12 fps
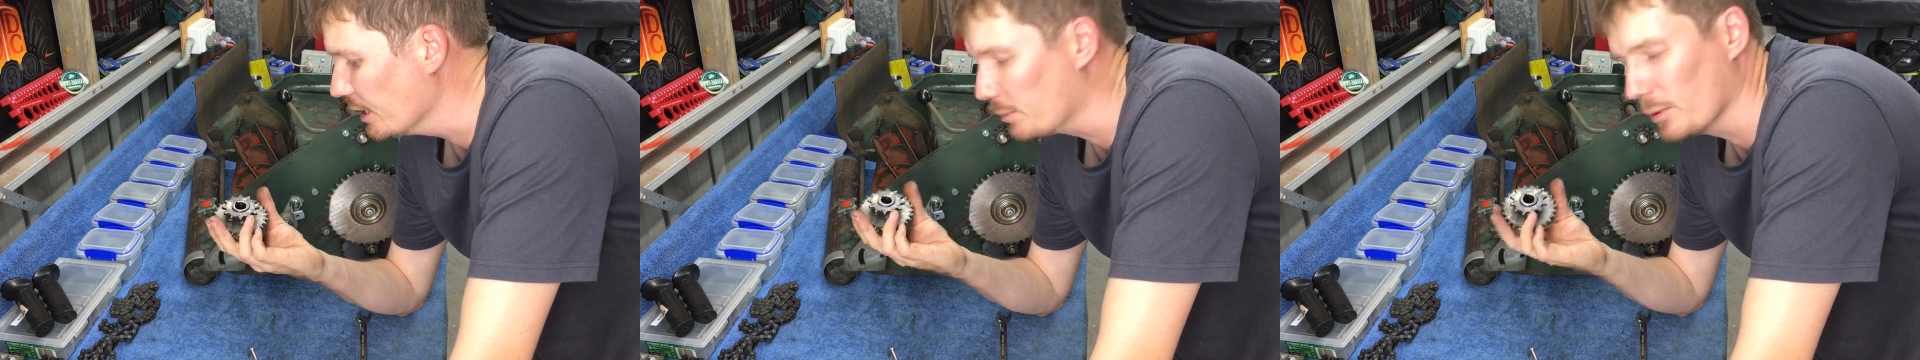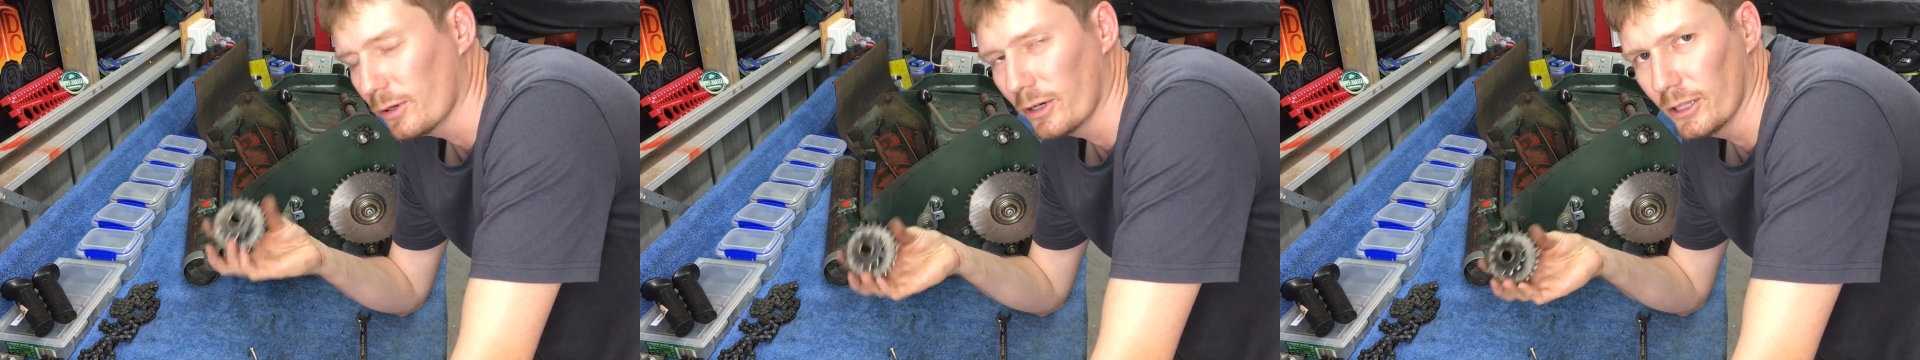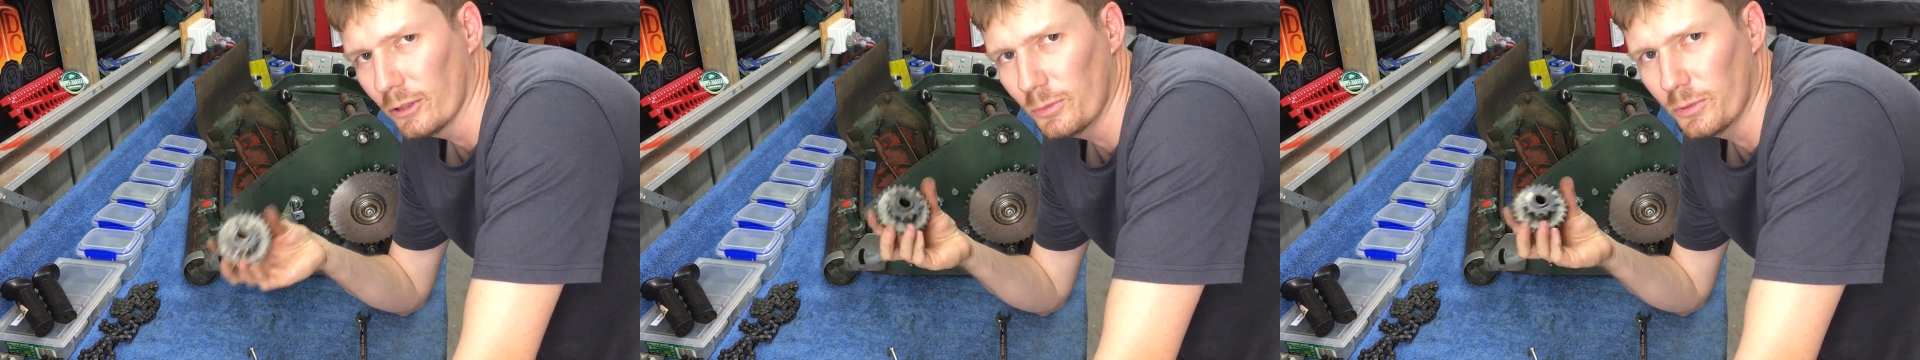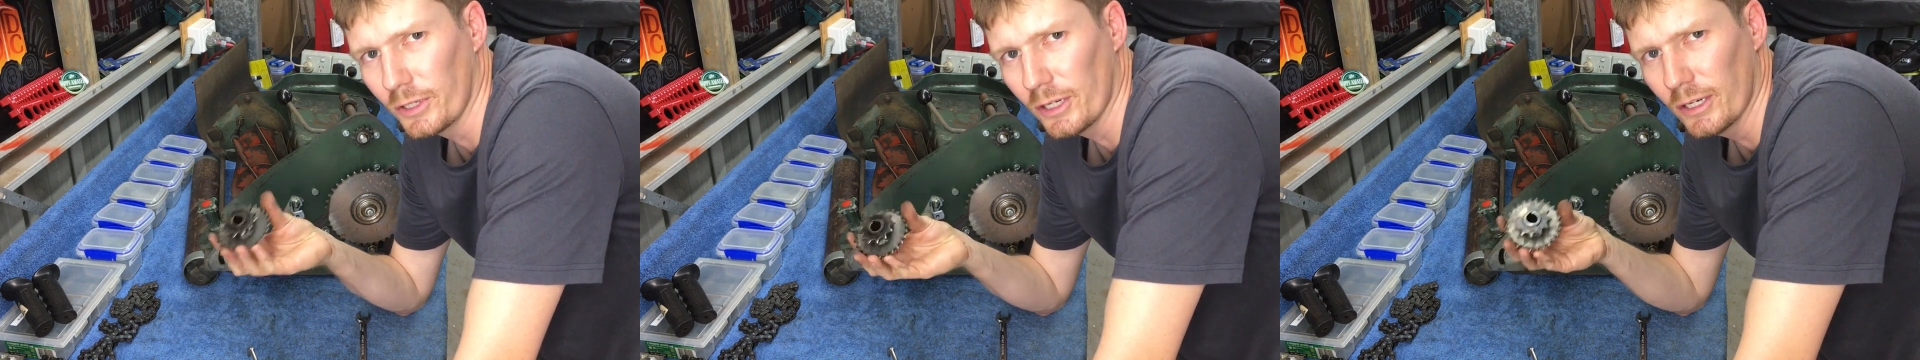apply
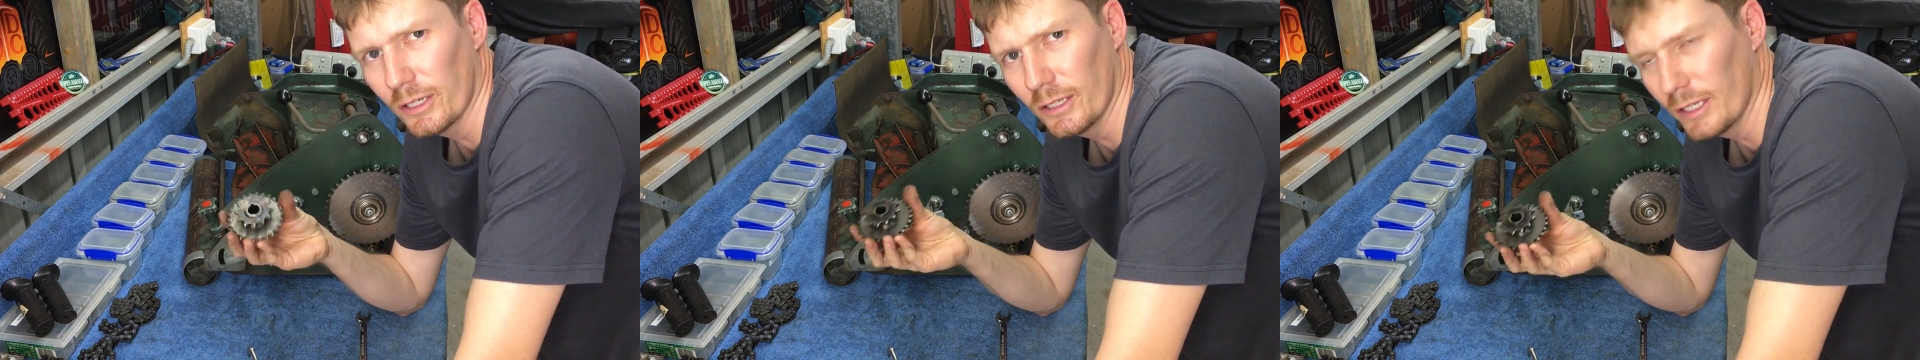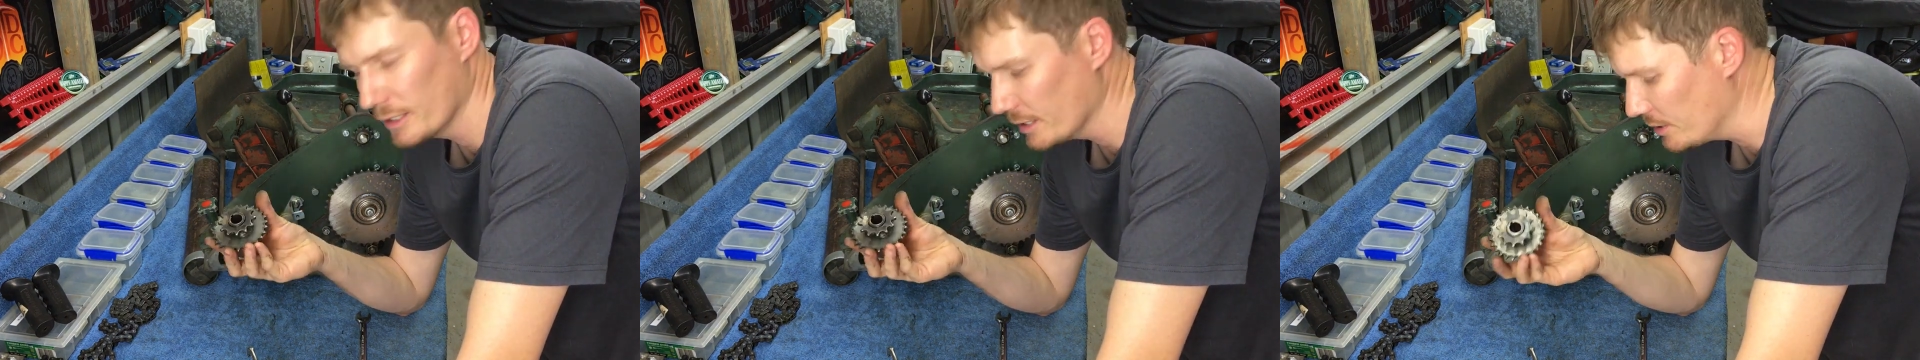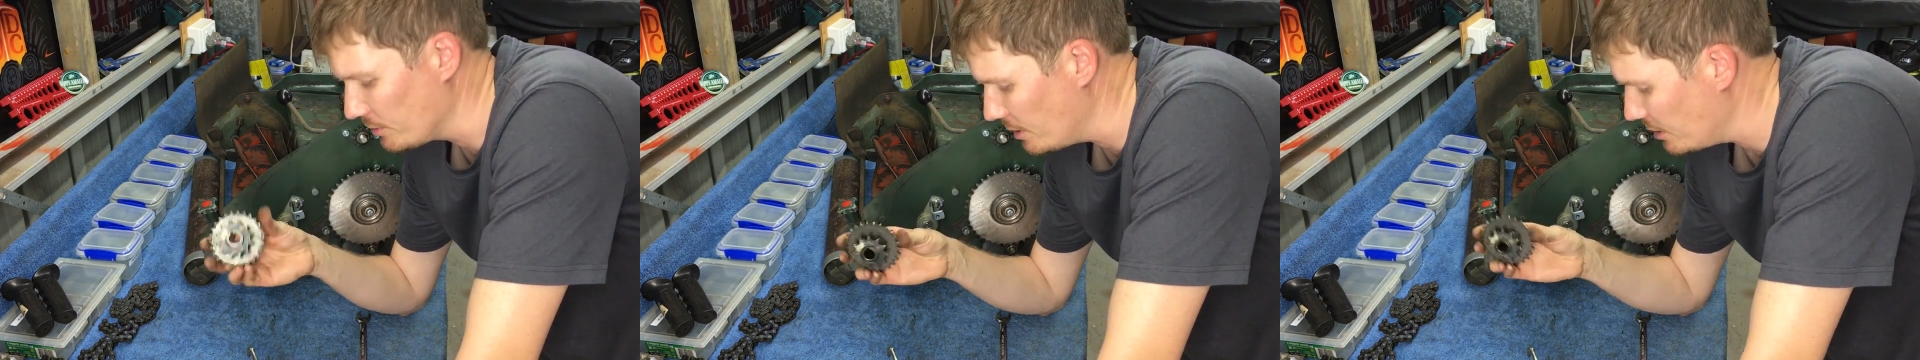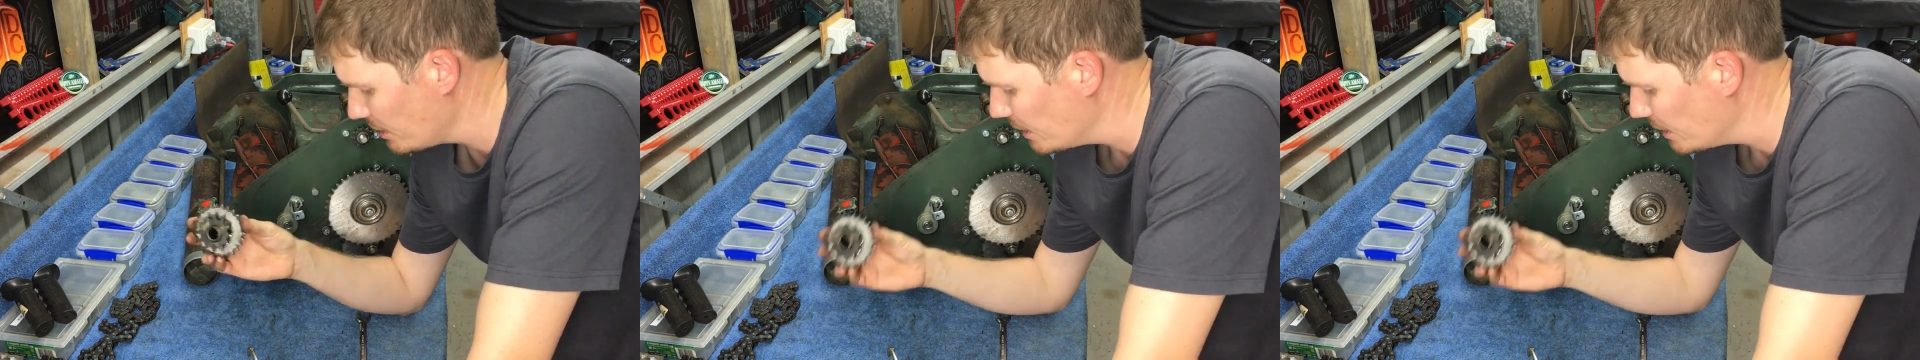lubricant, etc.